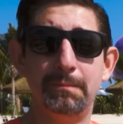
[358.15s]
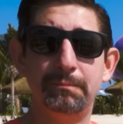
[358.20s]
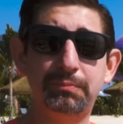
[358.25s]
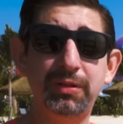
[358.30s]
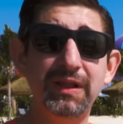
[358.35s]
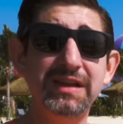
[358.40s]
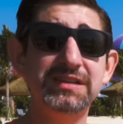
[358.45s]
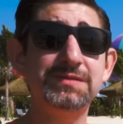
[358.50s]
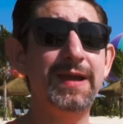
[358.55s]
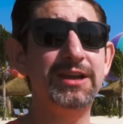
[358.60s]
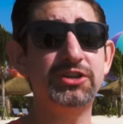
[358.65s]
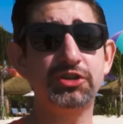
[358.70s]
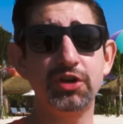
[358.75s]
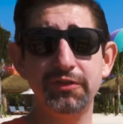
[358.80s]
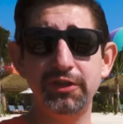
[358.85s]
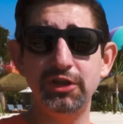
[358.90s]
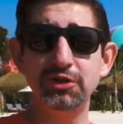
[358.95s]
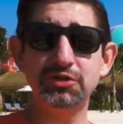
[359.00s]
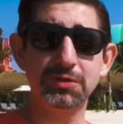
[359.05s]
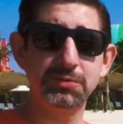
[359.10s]
Please make
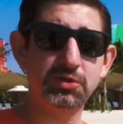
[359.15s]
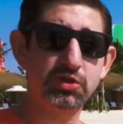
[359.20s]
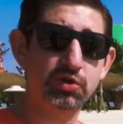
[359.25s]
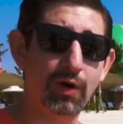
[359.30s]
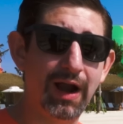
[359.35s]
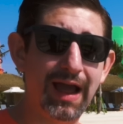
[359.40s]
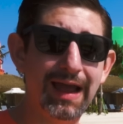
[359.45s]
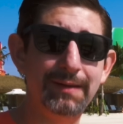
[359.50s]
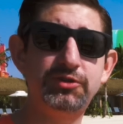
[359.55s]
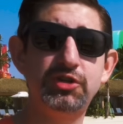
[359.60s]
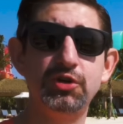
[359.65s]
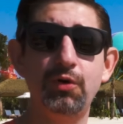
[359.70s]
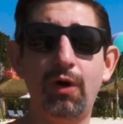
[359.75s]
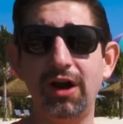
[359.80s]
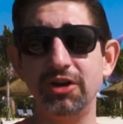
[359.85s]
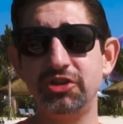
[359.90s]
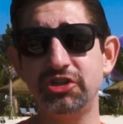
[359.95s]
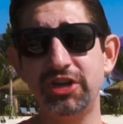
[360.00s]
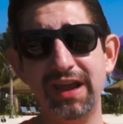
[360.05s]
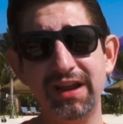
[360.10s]
sure that you subscribe to
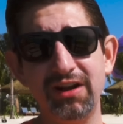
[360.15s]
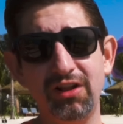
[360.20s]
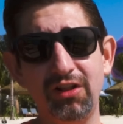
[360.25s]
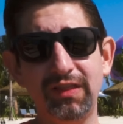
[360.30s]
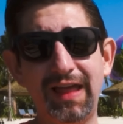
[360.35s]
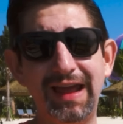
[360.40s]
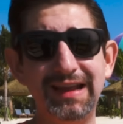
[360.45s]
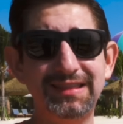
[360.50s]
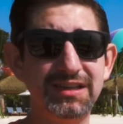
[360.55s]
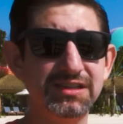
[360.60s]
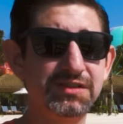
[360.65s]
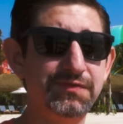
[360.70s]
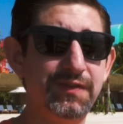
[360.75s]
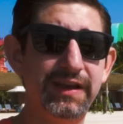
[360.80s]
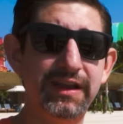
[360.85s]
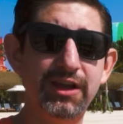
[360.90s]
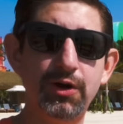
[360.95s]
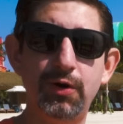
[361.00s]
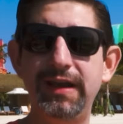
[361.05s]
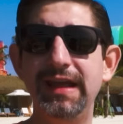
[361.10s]
our channel, like this
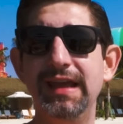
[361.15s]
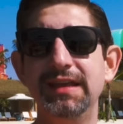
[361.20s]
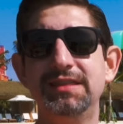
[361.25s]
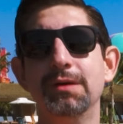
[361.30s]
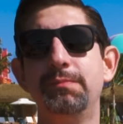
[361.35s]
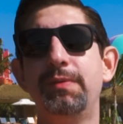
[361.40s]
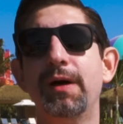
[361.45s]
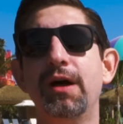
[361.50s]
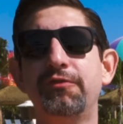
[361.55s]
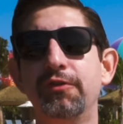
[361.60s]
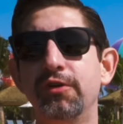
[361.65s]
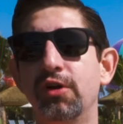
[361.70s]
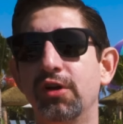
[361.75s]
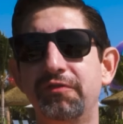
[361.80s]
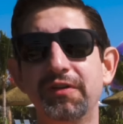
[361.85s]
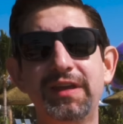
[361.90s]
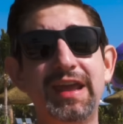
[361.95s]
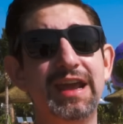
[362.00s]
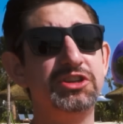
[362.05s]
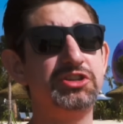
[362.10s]
video, and hit the bell for
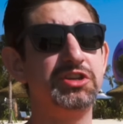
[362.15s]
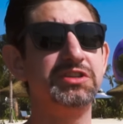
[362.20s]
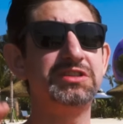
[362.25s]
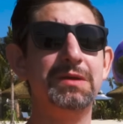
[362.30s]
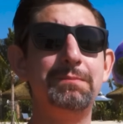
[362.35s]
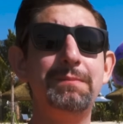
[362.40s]
notifications.